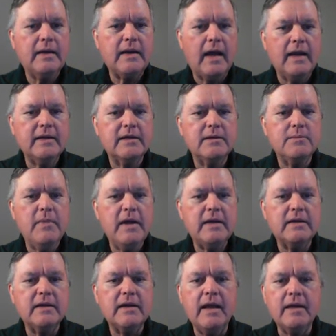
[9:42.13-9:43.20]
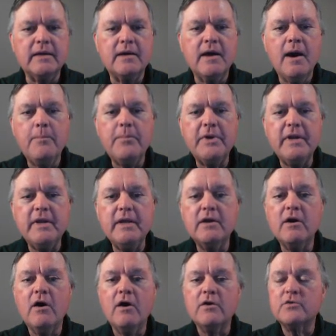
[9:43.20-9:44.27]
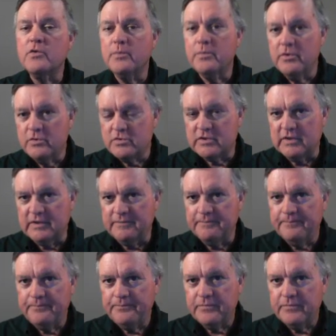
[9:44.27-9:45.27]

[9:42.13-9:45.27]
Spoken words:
And I can make it a company contribution.